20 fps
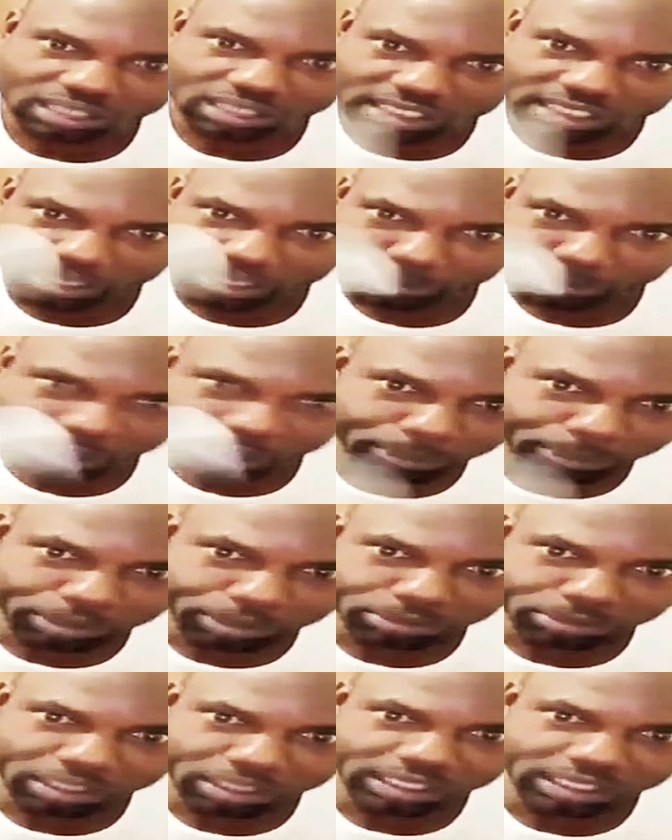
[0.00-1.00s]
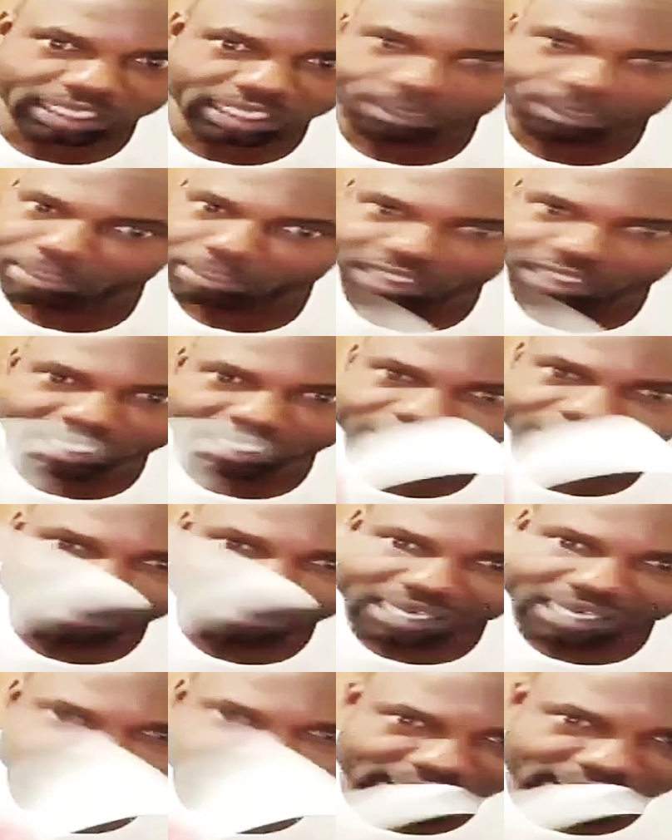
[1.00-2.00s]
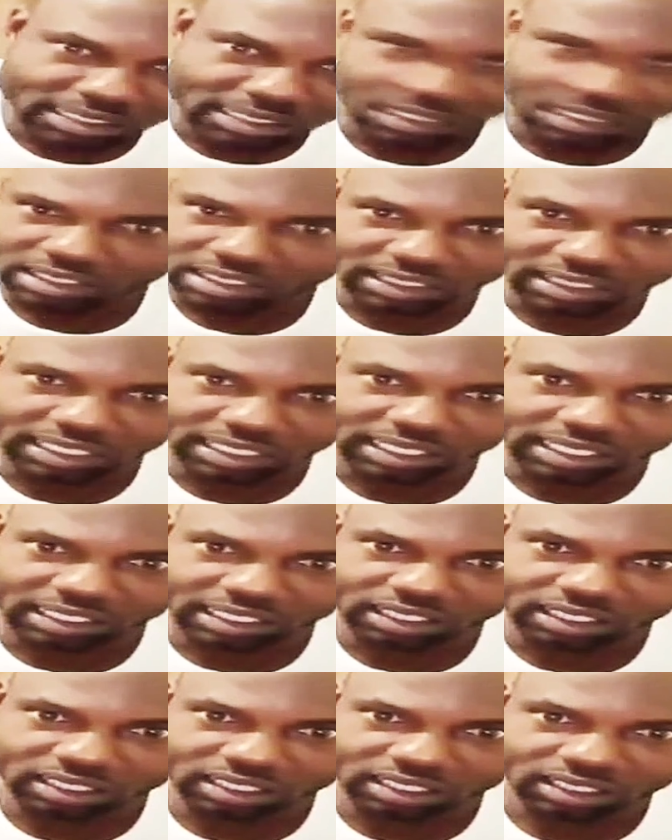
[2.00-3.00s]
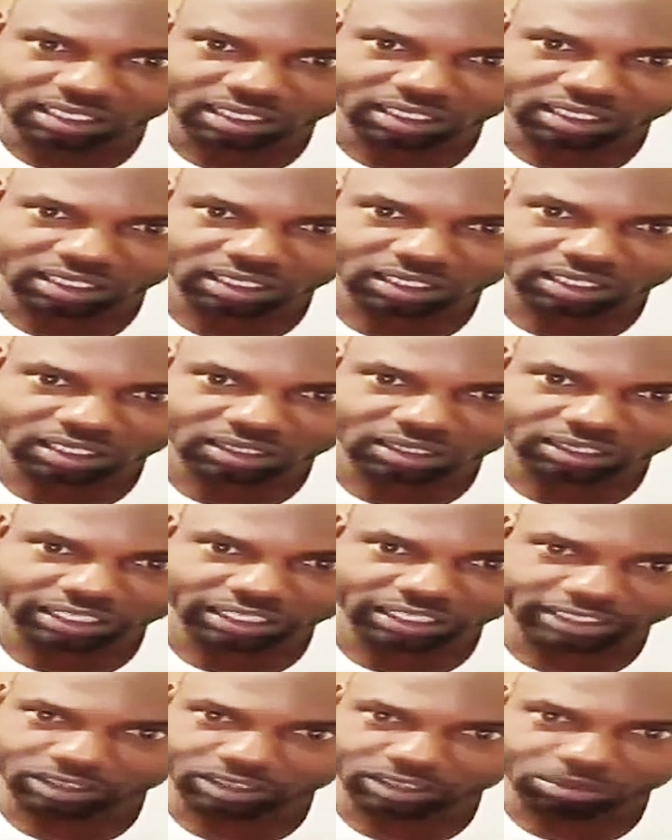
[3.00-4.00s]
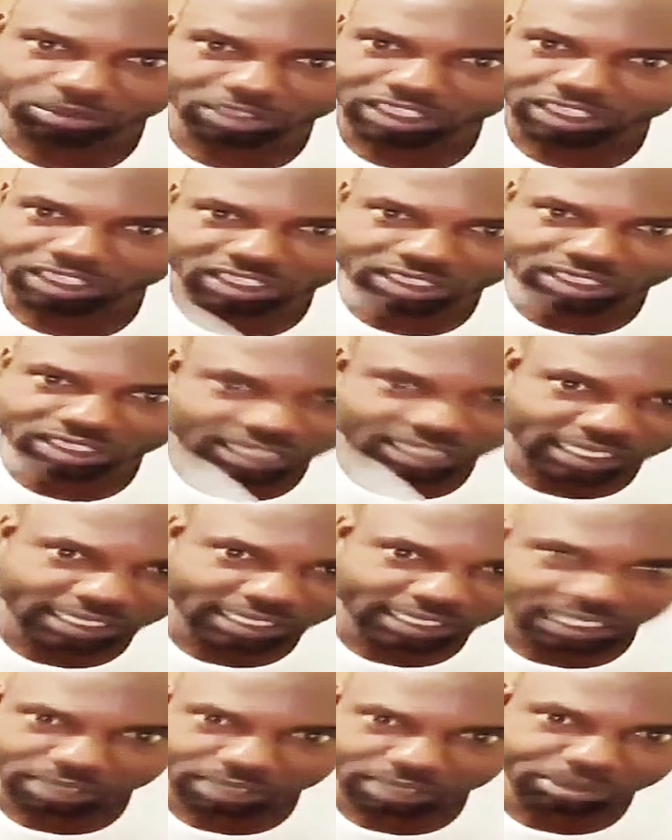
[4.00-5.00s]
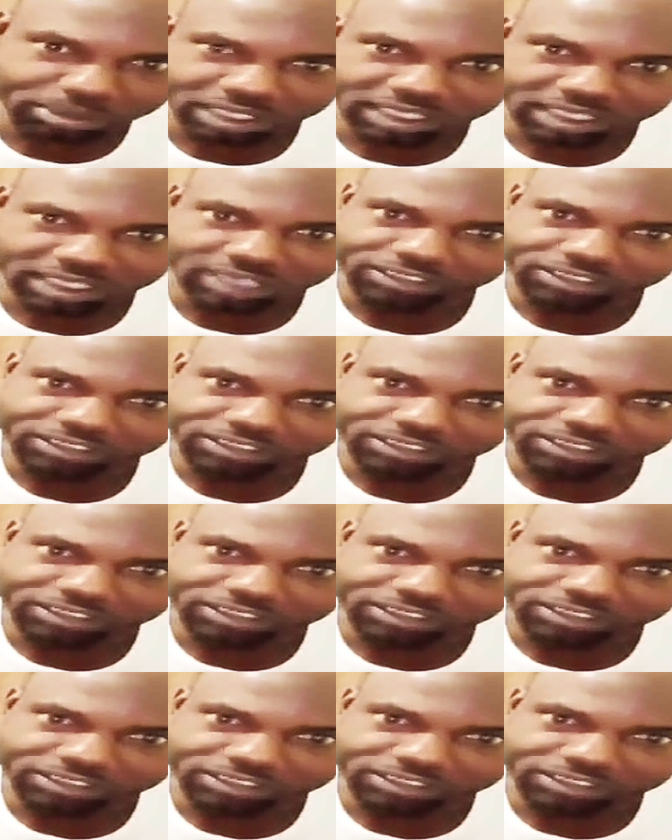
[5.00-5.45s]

And stop ramping man. Cause I know the badness thing in the dog. Right now, I don't need that dog. I don't